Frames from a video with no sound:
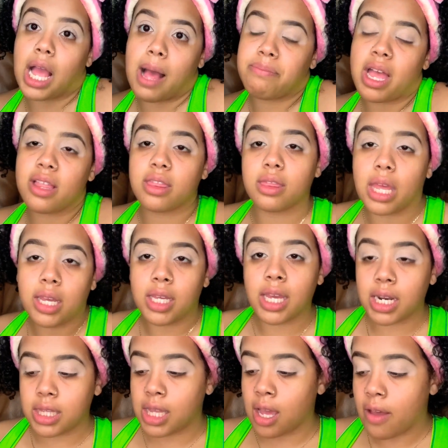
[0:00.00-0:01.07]
I'm not thinking
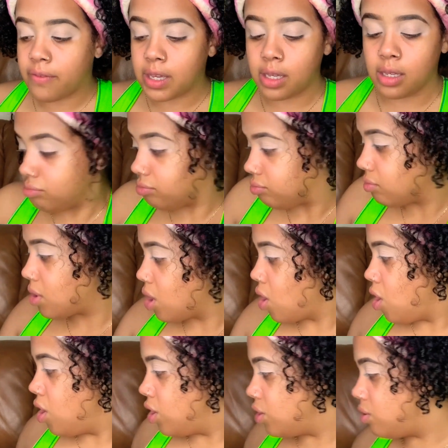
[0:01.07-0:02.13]
anything of it.
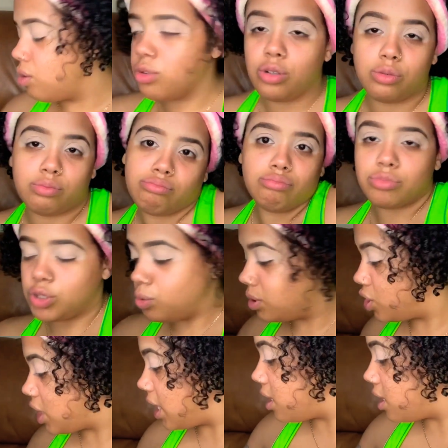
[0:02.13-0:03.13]
You know, you in jail,